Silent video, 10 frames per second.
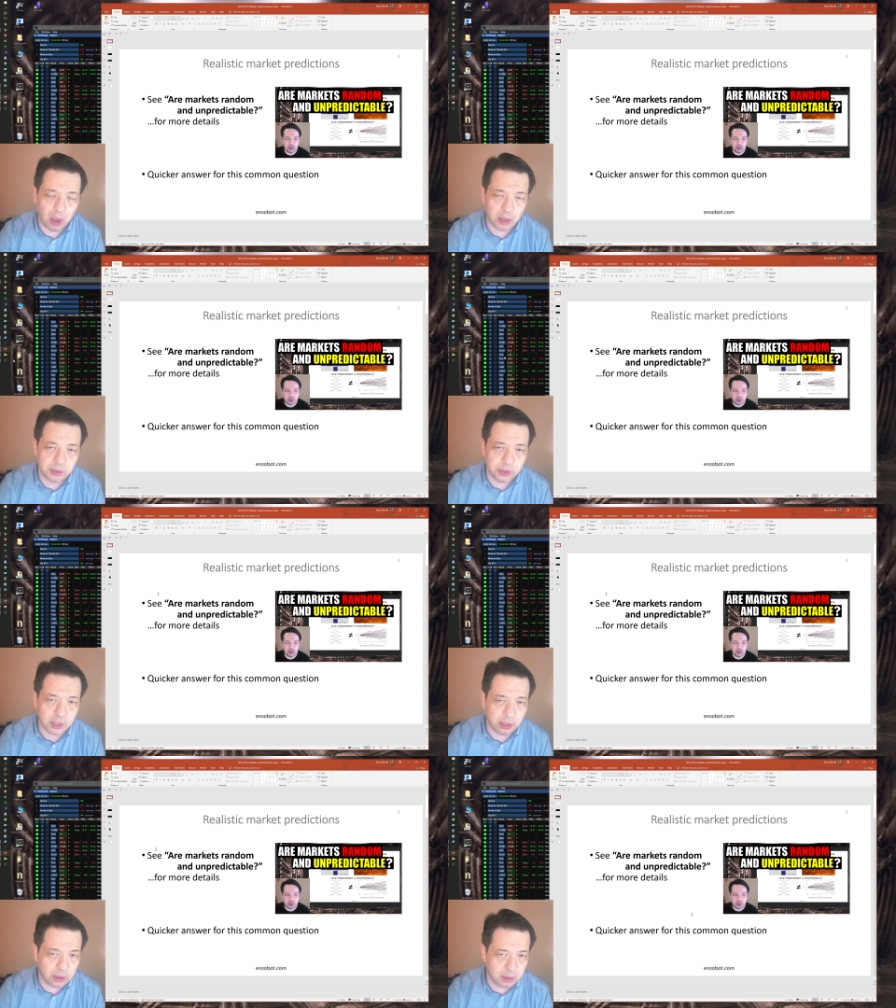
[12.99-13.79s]
This is
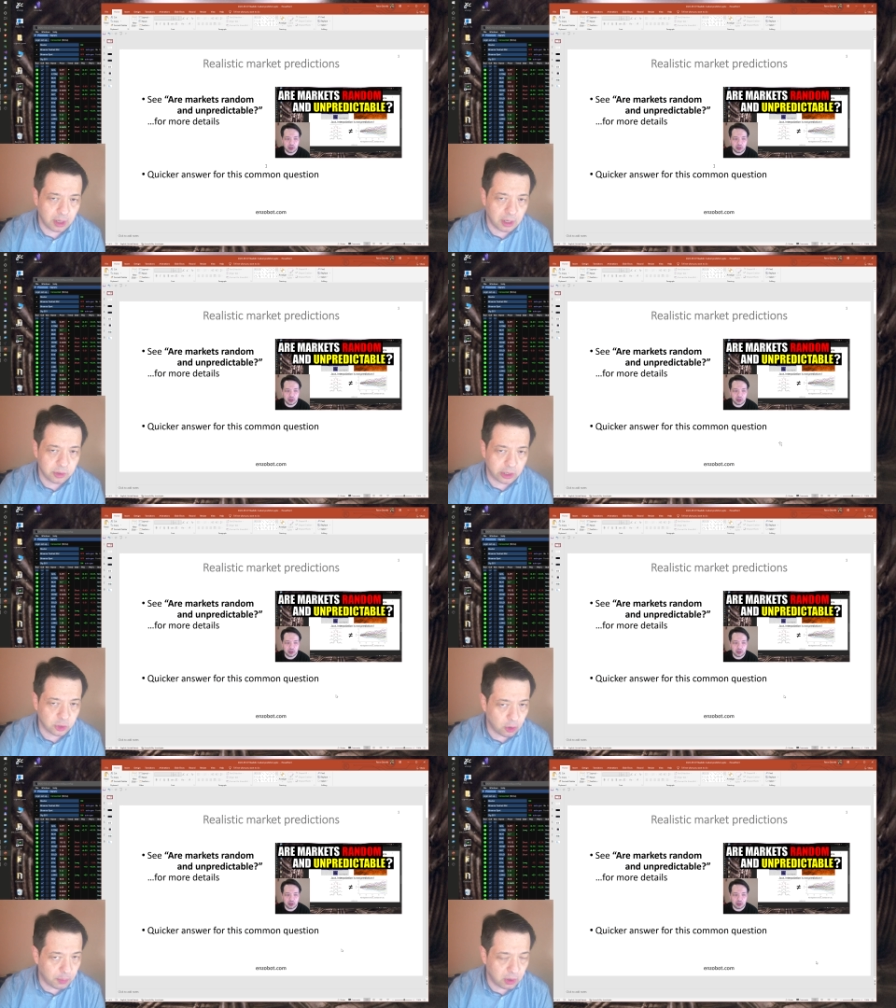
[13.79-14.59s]
something that I
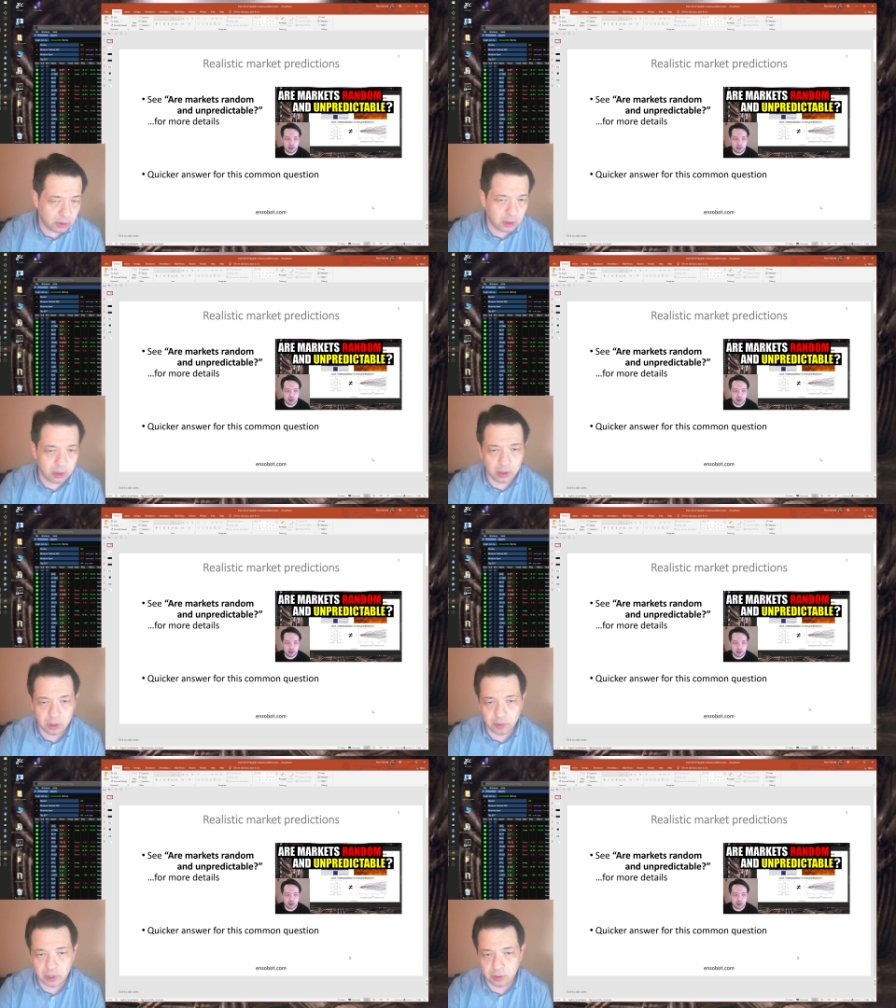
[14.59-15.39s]
touched upon
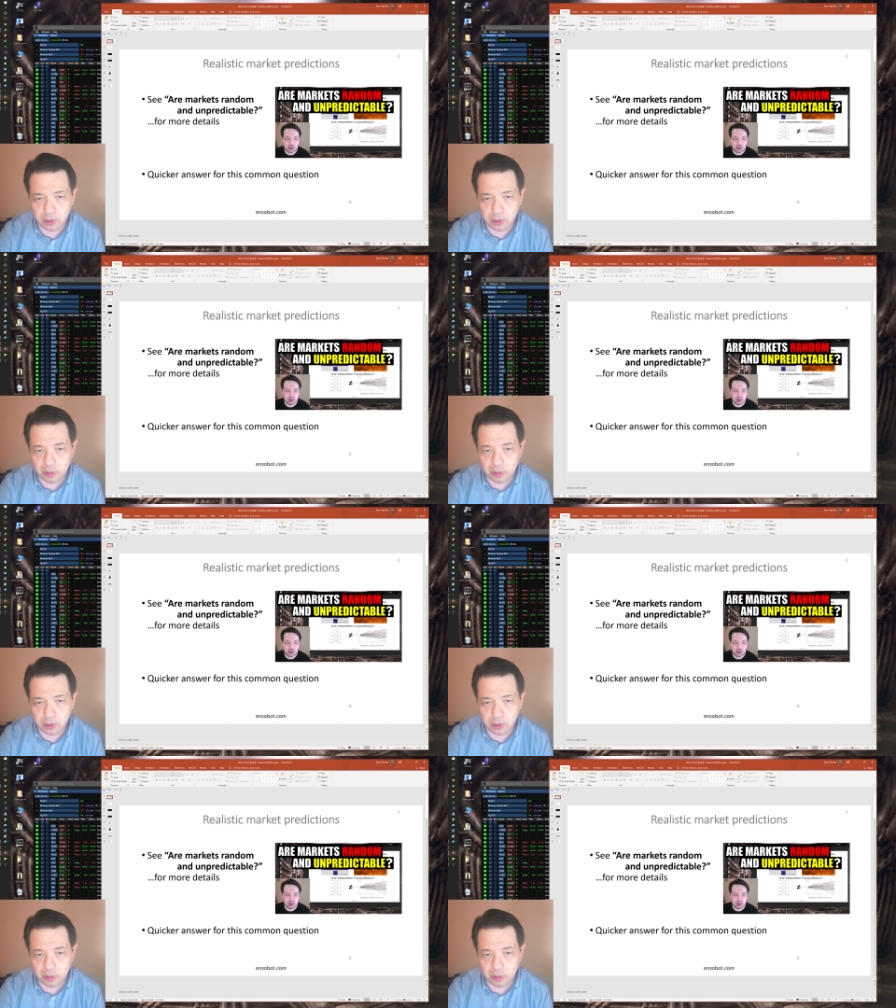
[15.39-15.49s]
already in a